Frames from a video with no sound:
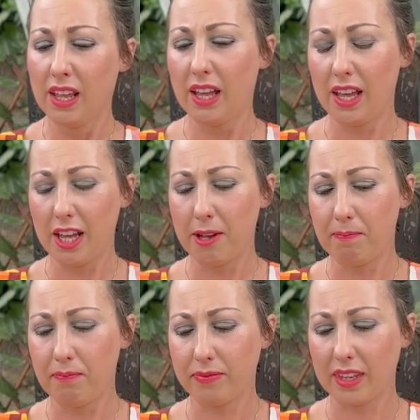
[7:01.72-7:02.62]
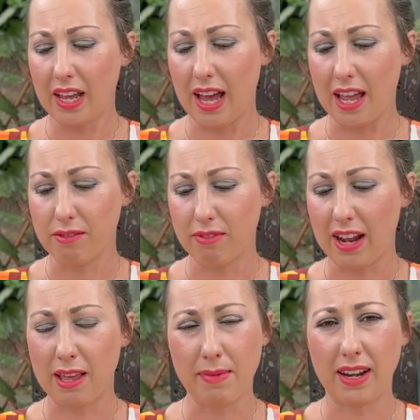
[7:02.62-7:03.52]
I
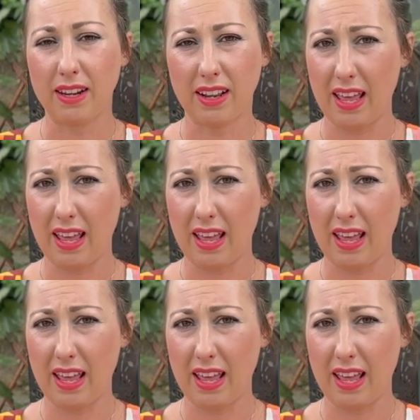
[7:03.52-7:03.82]
recommend